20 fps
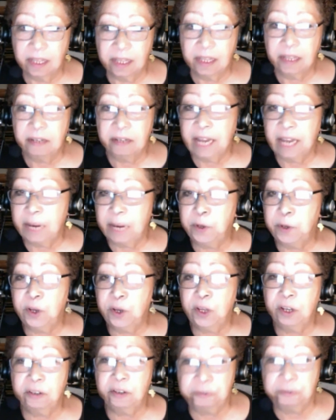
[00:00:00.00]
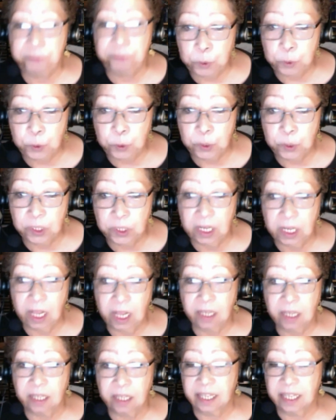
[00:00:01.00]
Neighborhood of voodoo good luck,
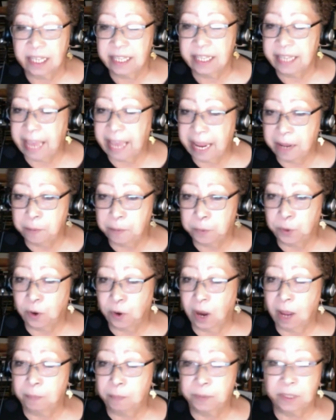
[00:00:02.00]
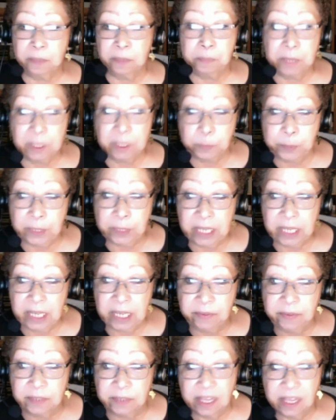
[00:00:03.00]
yam crops, and
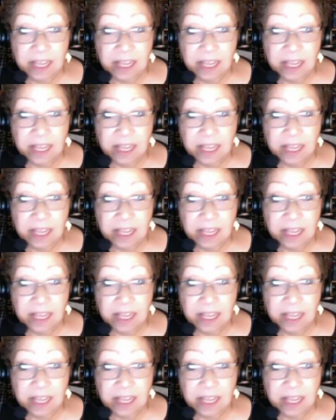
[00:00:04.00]
misbelieves,